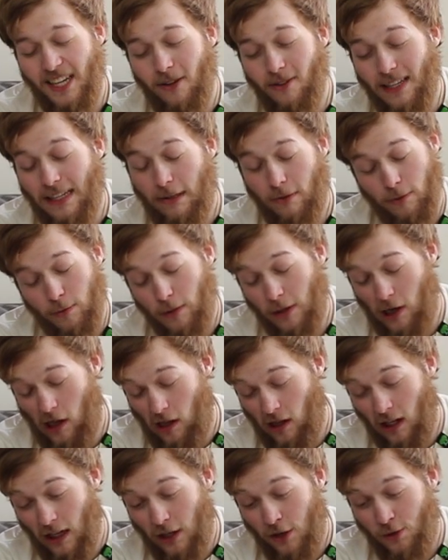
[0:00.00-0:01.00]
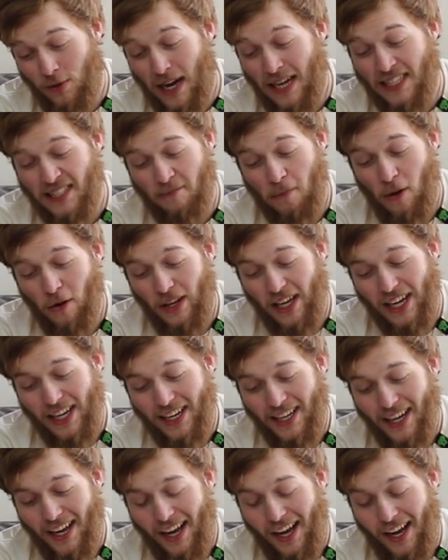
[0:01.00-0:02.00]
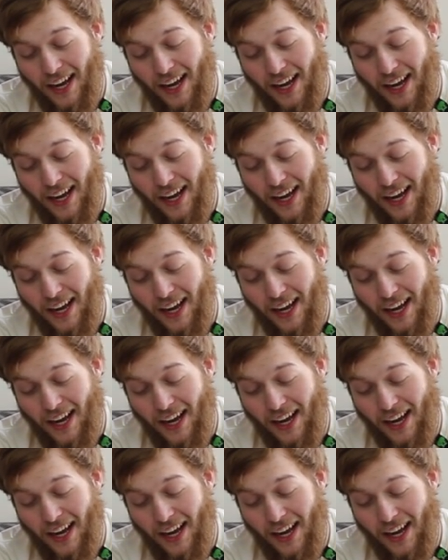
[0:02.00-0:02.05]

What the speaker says: he knows I don't do a lot of dry smoking,